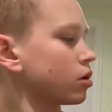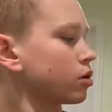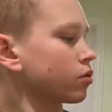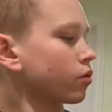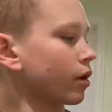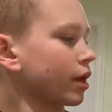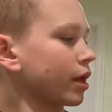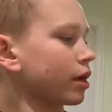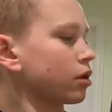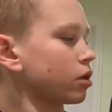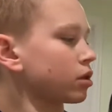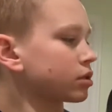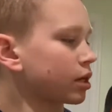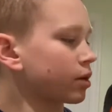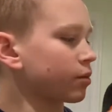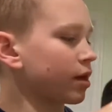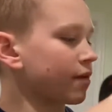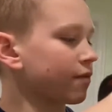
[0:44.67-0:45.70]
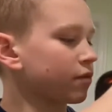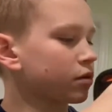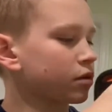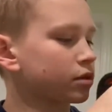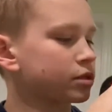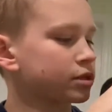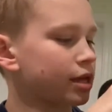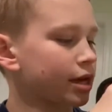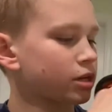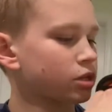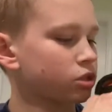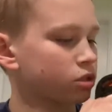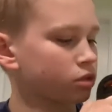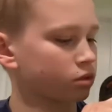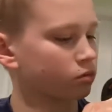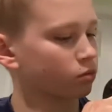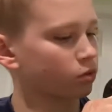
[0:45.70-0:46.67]
Right here looks like we have a little
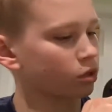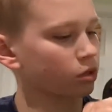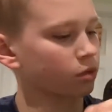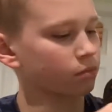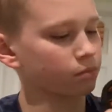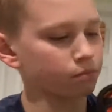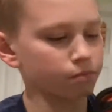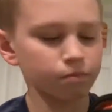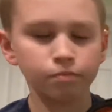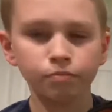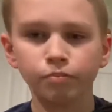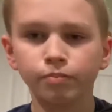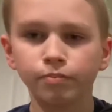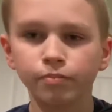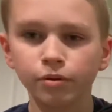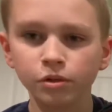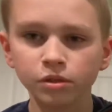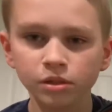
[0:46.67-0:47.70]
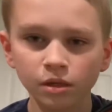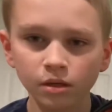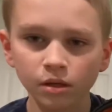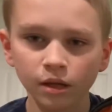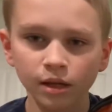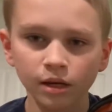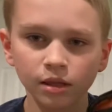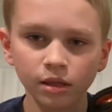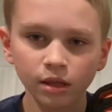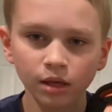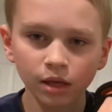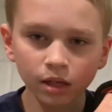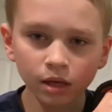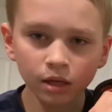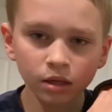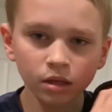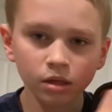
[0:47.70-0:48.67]
section where you put some, anything in.